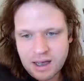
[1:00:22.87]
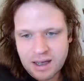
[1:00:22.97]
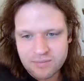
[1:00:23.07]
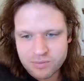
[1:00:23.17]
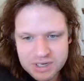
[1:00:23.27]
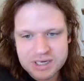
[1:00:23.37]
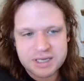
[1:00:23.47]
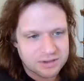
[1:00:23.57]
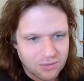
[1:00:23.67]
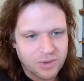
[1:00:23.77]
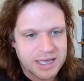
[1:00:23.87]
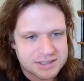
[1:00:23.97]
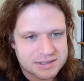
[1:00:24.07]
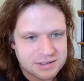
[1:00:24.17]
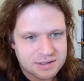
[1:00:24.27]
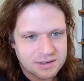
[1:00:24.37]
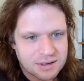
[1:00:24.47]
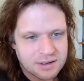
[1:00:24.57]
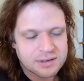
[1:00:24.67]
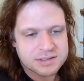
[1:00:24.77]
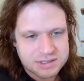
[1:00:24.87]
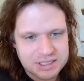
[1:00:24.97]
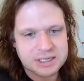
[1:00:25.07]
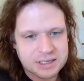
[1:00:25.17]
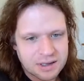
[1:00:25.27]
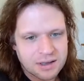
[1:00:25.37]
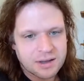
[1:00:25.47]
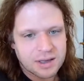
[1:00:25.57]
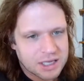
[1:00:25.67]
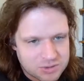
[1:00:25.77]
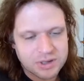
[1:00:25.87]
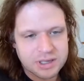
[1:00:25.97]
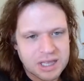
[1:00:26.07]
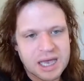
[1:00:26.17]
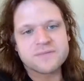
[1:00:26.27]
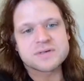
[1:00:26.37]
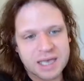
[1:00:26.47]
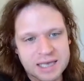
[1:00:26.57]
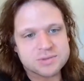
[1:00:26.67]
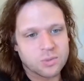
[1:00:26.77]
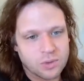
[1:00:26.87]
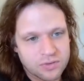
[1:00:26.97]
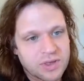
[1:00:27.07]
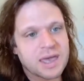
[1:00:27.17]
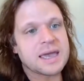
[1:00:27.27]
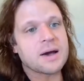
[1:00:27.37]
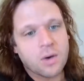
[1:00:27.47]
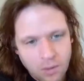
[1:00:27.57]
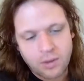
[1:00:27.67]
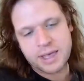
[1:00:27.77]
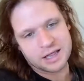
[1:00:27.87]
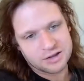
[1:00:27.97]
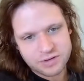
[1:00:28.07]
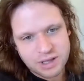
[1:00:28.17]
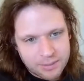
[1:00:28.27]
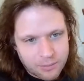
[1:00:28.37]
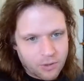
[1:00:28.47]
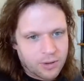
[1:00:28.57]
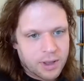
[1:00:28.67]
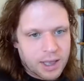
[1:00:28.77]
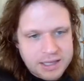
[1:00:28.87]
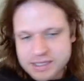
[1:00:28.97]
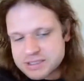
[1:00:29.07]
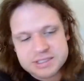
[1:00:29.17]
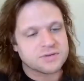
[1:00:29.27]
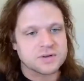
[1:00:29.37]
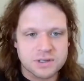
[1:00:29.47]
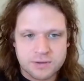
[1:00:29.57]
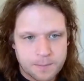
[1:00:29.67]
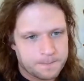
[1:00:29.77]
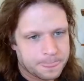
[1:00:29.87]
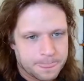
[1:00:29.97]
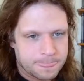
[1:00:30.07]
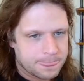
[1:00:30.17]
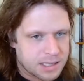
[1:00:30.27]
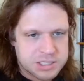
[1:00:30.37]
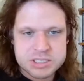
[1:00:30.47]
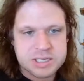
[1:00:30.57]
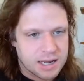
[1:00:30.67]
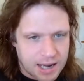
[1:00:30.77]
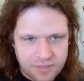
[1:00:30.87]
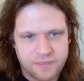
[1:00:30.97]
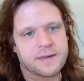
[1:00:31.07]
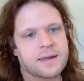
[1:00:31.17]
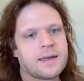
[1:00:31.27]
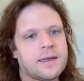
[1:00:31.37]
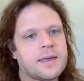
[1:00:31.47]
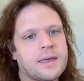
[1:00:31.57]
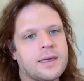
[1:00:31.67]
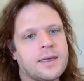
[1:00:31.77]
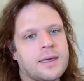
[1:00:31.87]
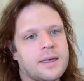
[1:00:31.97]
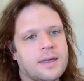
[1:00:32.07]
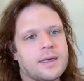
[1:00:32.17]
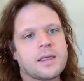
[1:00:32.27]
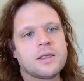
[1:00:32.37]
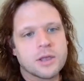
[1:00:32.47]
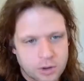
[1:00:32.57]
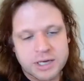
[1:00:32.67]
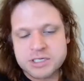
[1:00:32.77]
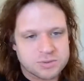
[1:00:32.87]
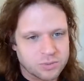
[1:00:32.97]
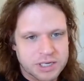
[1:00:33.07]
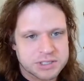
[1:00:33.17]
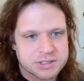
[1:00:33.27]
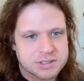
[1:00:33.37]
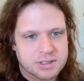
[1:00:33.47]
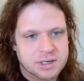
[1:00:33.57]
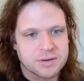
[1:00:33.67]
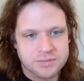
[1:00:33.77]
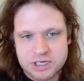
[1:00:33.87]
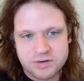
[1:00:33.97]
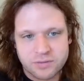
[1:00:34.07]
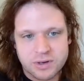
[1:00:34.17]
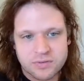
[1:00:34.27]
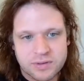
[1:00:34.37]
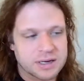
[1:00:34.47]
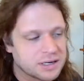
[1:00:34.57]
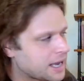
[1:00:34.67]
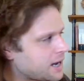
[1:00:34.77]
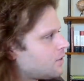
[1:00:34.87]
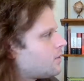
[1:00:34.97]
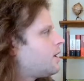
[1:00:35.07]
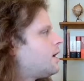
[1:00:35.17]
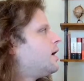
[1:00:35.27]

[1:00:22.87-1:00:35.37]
media in the West see Israeli lives as worth a whole hell of a lot more. And this is nothing new. This is nothing new. I just wish it was over with. And now,